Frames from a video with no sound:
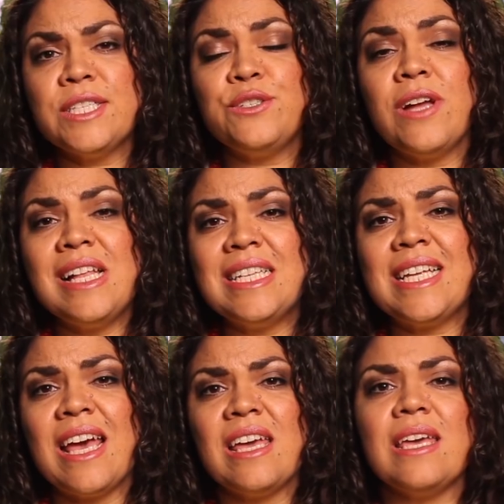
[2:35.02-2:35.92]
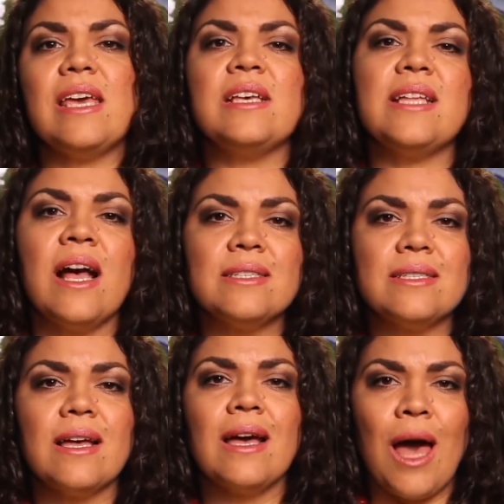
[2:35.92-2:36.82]
Australia Day is
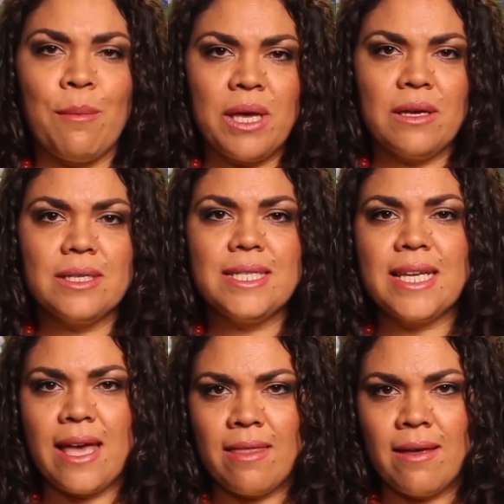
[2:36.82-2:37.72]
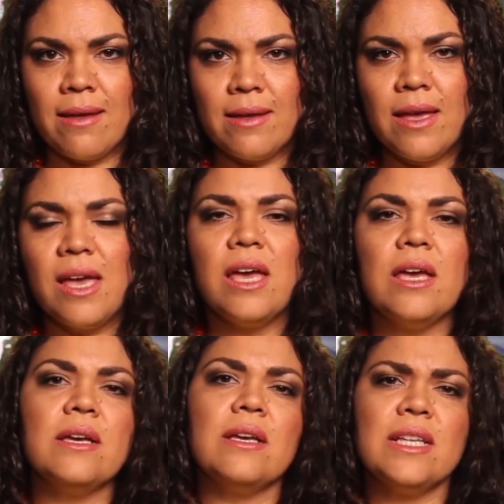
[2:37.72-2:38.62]
us coming together.
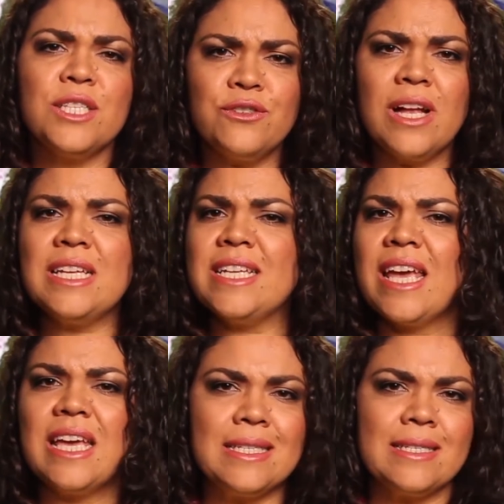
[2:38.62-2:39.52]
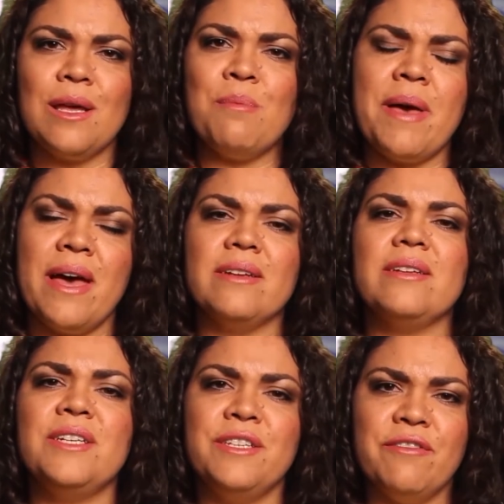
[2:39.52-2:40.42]
Australia Day isn't about
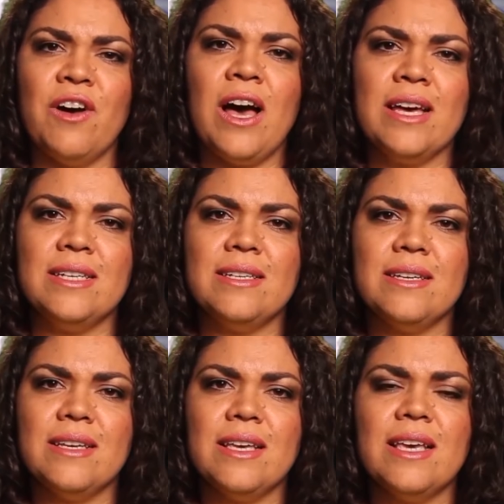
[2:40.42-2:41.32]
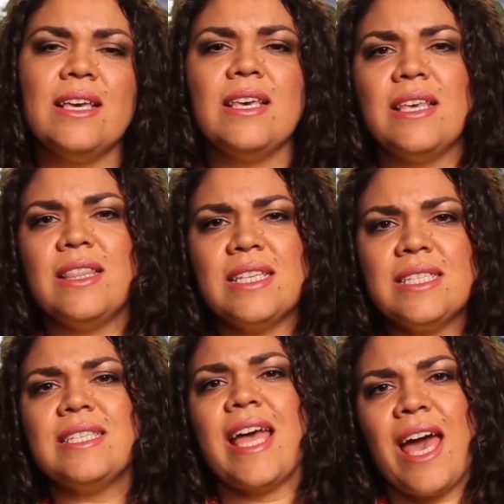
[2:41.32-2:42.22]
divide. This
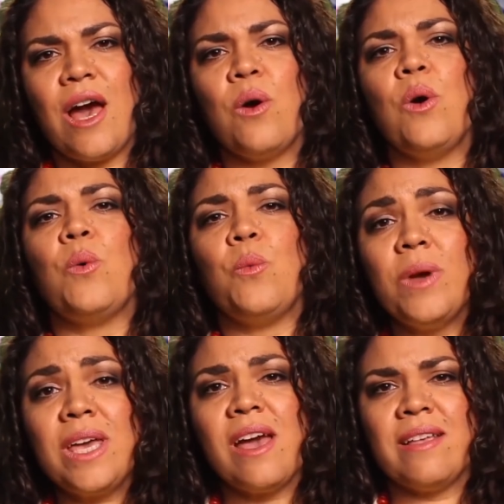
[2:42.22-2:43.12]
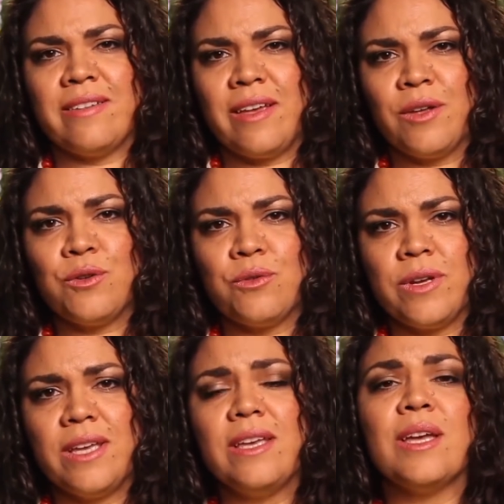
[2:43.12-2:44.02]
is how we as a
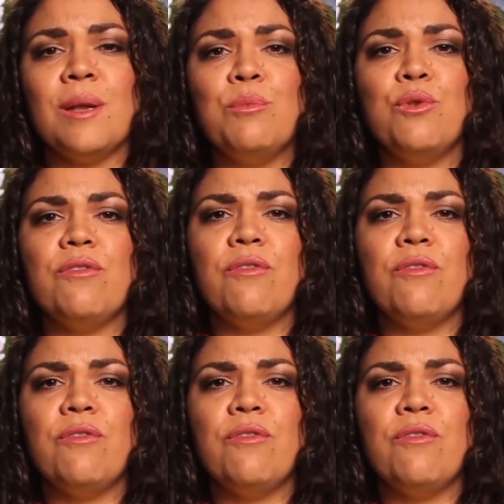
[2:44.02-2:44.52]
country can move